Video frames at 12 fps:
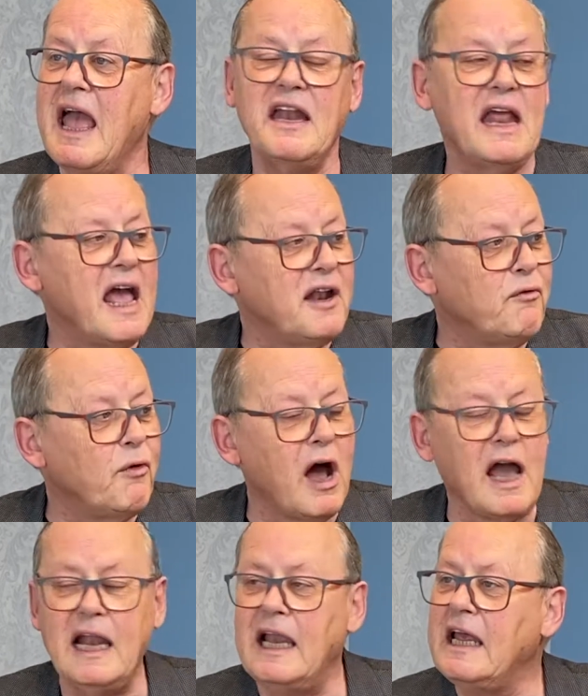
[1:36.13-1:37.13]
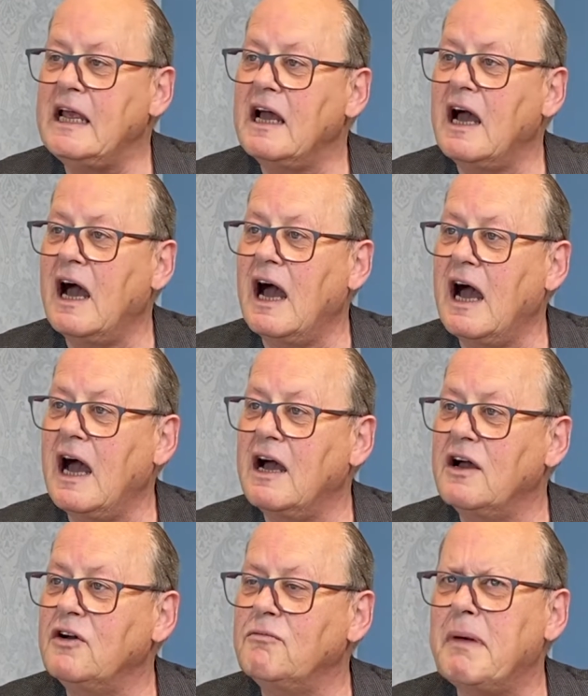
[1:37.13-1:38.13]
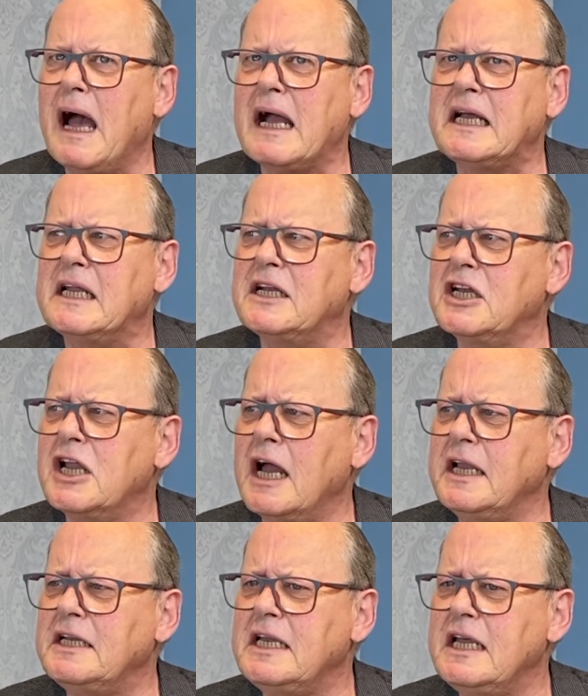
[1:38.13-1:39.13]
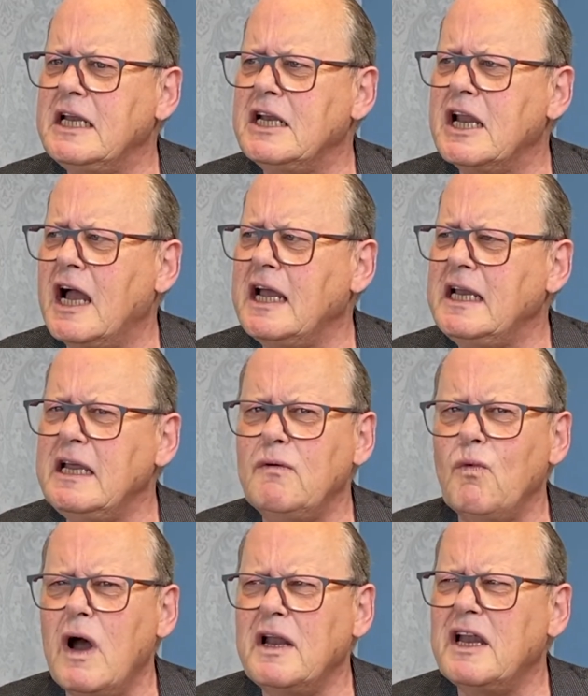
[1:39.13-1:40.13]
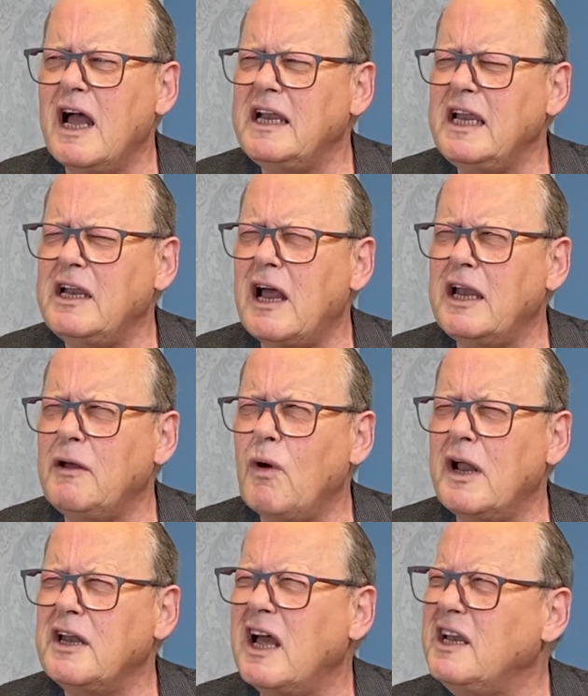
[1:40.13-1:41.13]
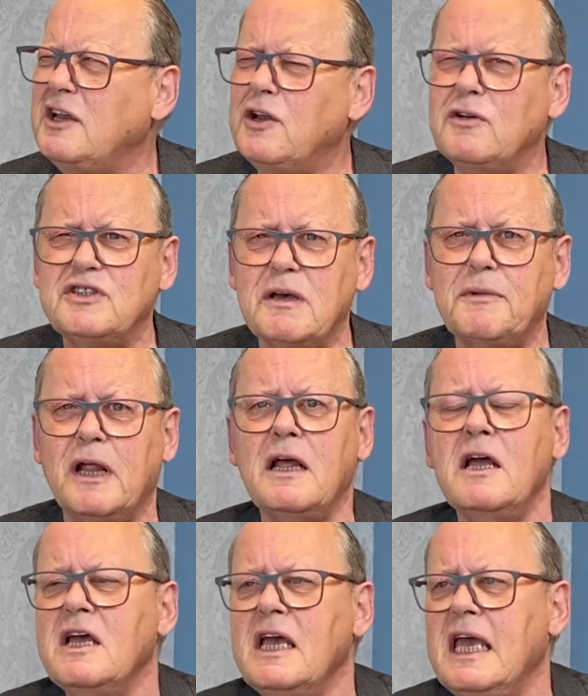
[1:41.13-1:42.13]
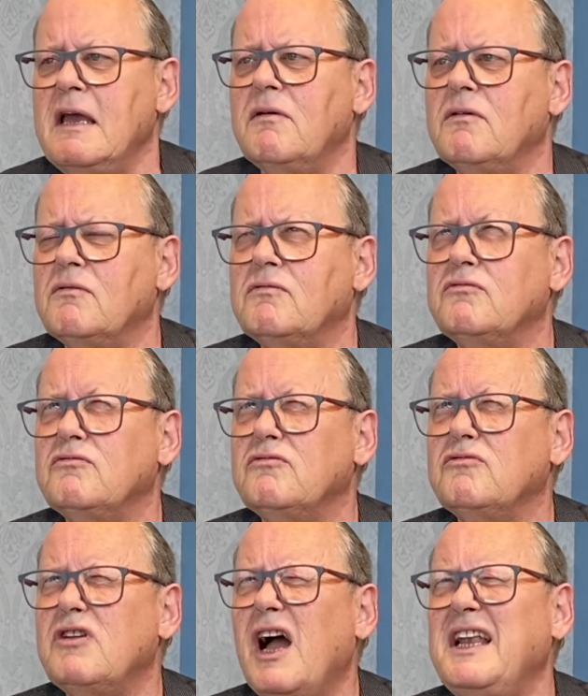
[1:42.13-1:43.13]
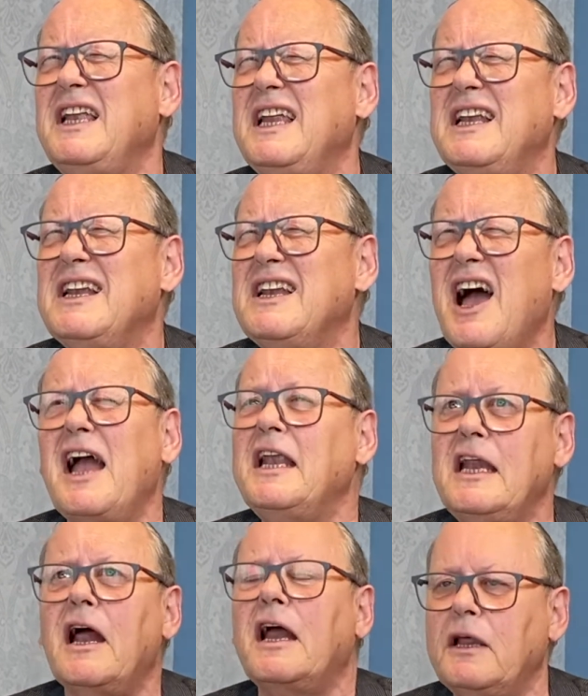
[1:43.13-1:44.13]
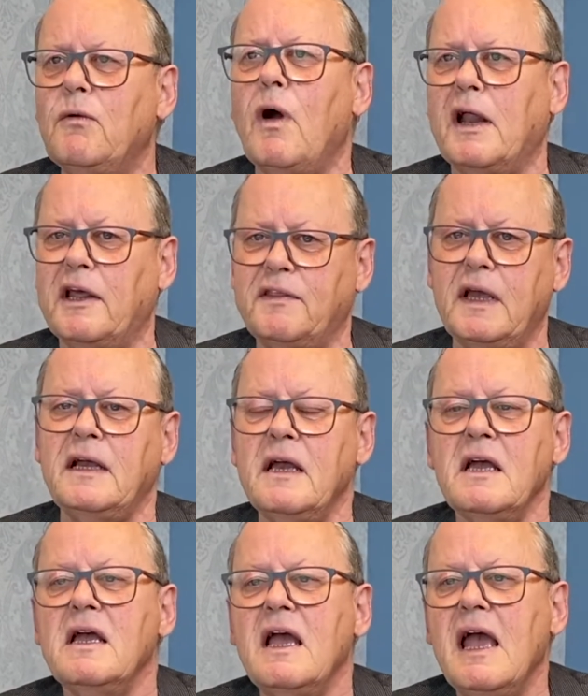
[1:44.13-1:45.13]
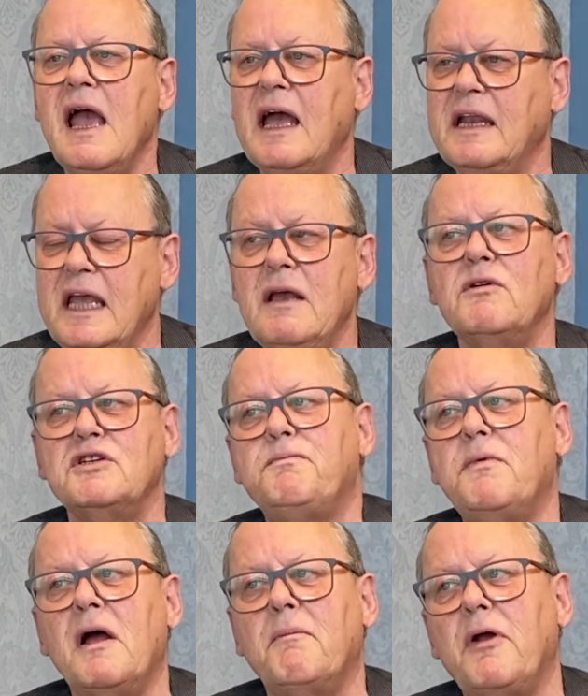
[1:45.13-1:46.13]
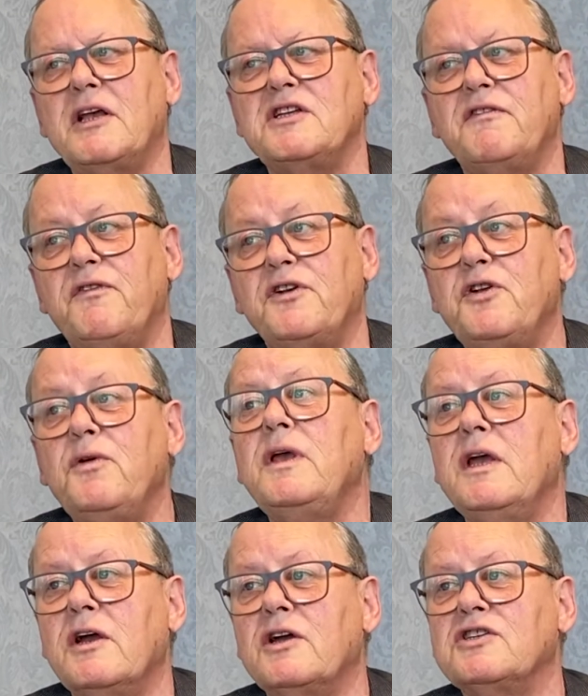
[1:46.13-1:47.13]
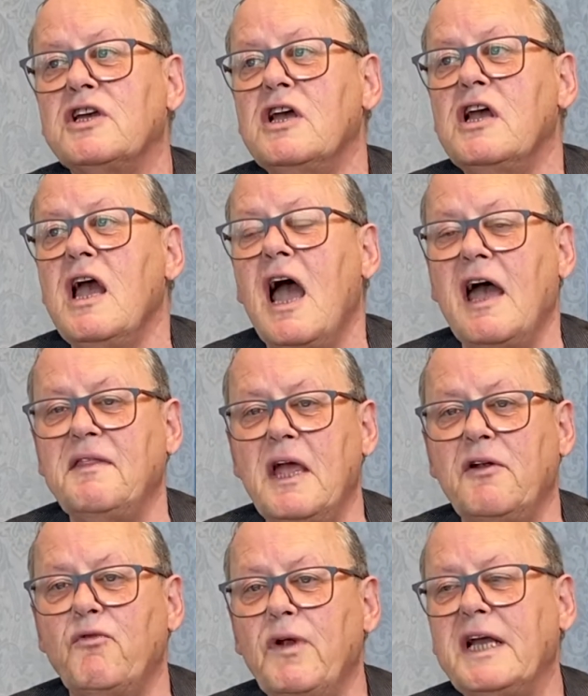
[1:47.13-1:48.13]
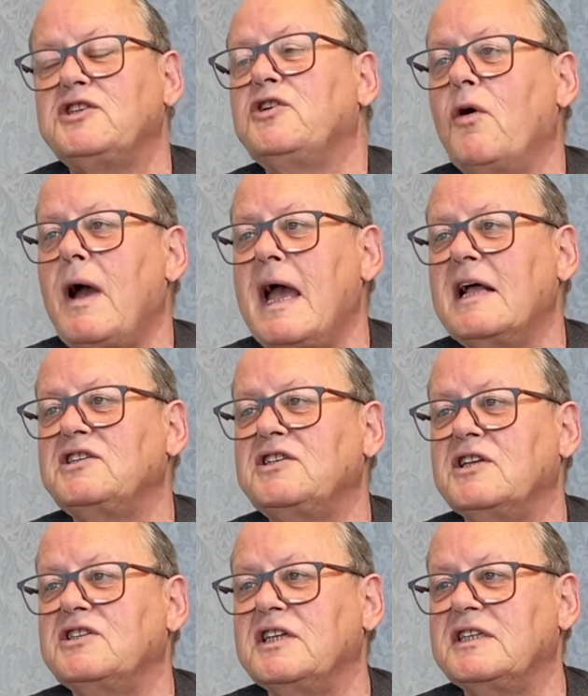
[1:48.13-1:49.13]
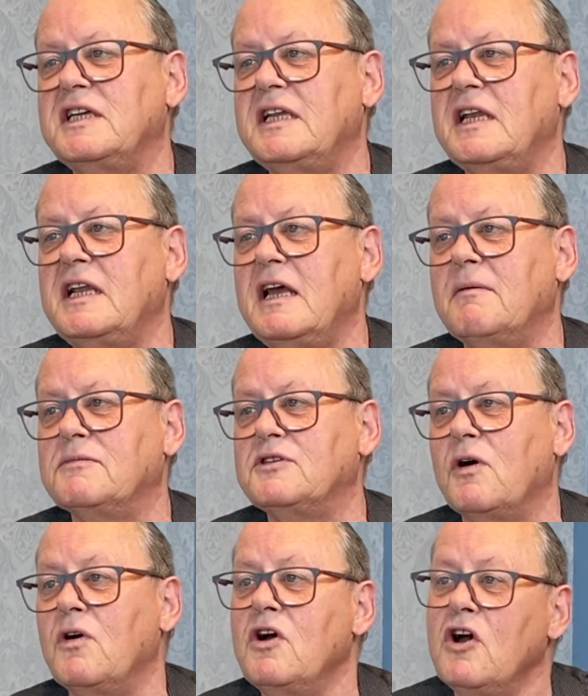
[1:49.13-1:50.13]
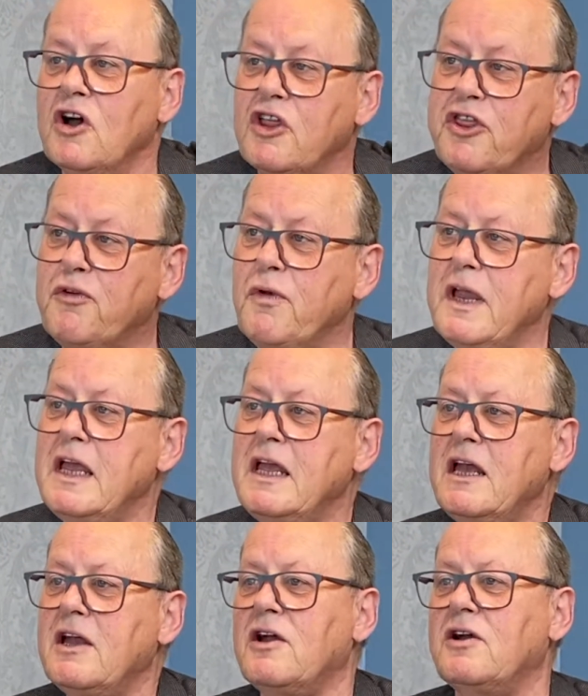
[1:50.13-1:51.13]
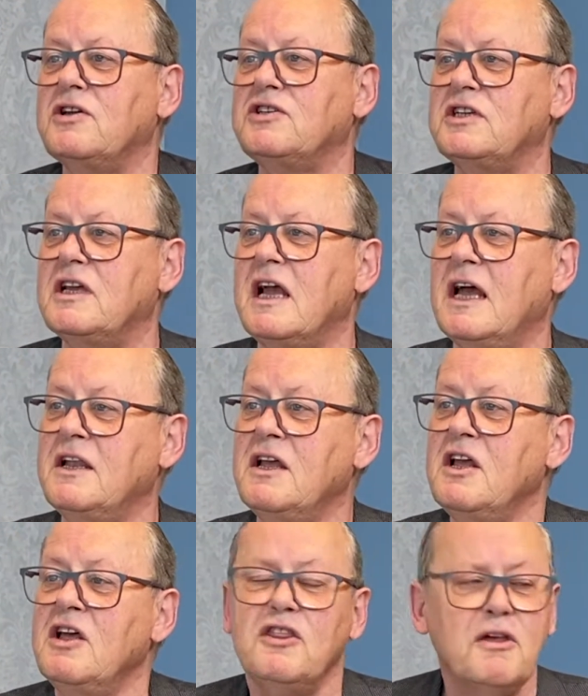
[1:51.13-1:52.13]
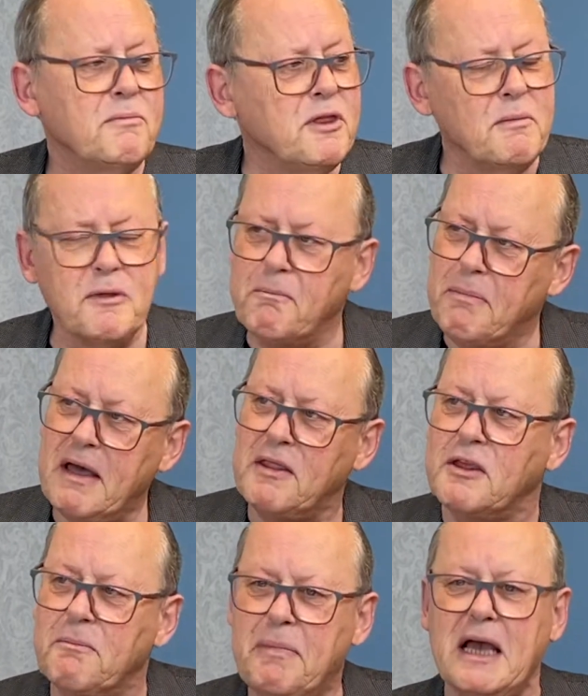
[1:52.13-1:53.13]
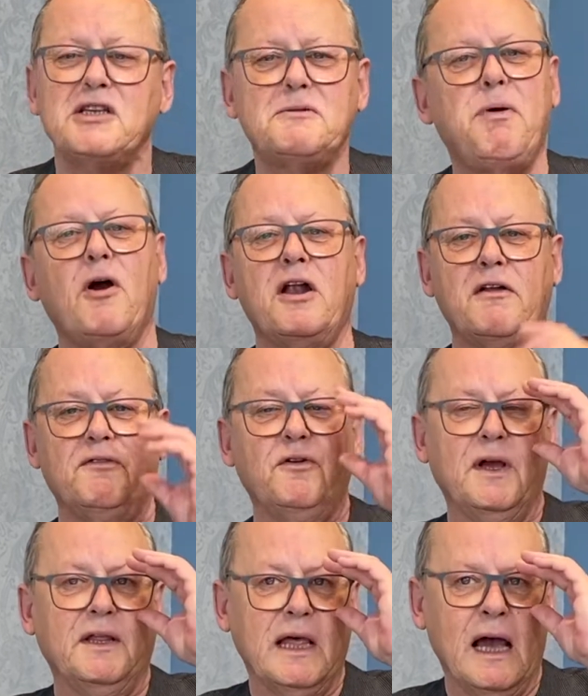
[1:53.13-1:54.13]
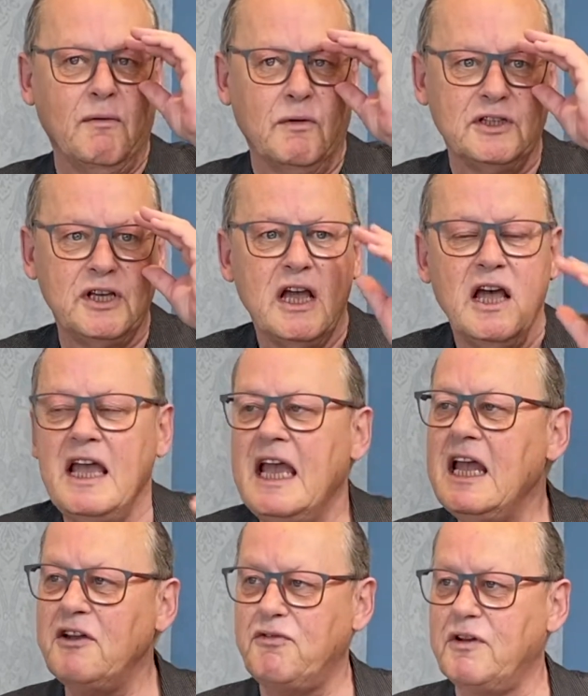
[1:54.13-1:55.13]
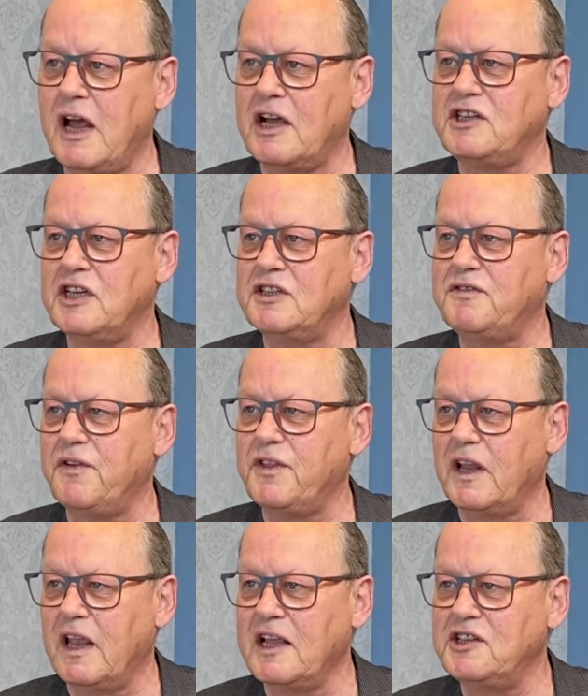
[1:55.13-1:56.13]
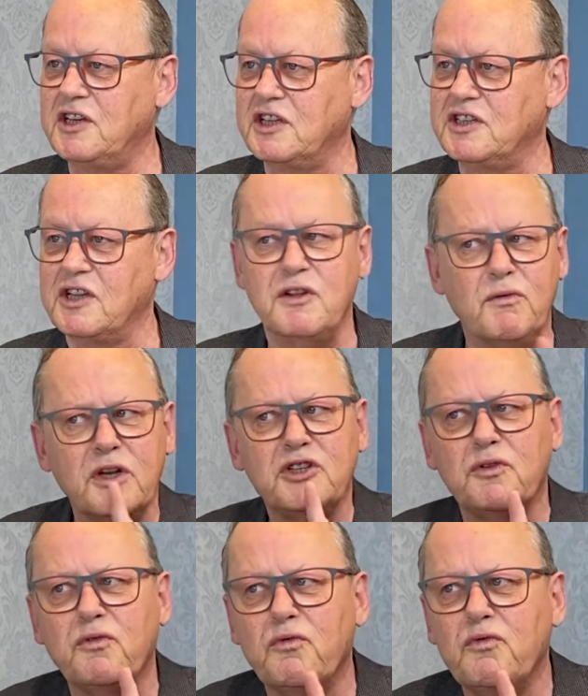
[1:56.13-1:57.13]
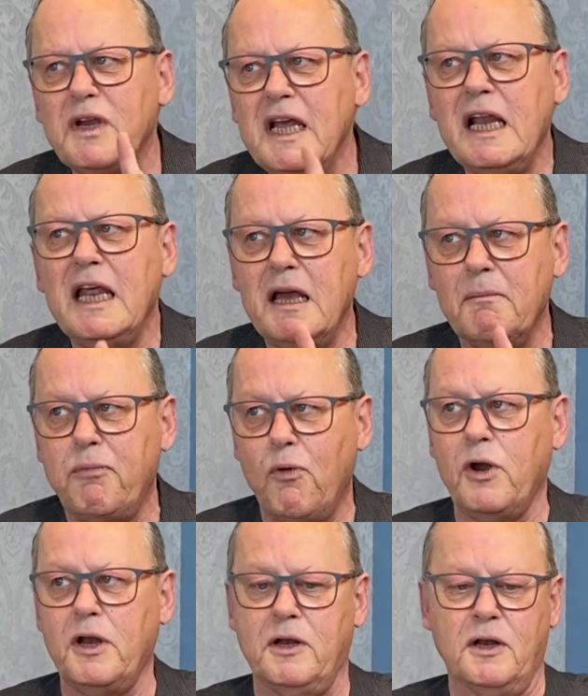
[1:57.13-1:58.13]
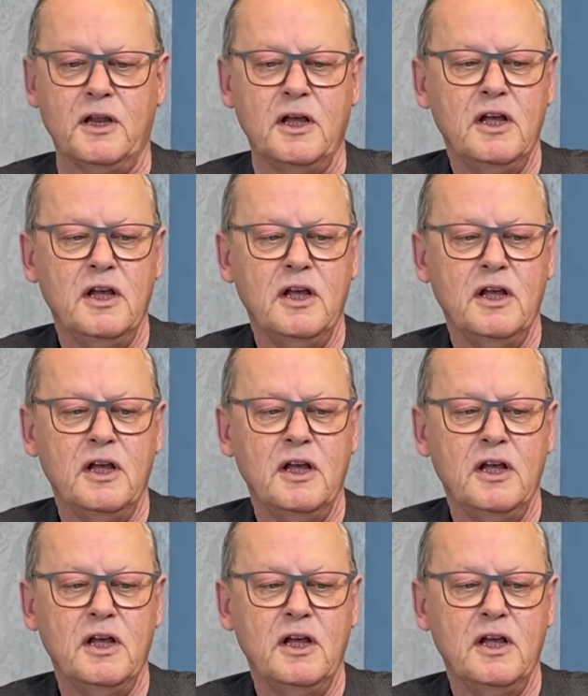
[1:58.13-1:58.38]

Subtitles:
Ed Reilly, who back in 1991, 1992, something like that. 1991, I think. And he was president for 2 years. Right. And then Rick Johansson succeeded him. So 3 years. And the best part of doing that was introductions for the luncheons, which are really important.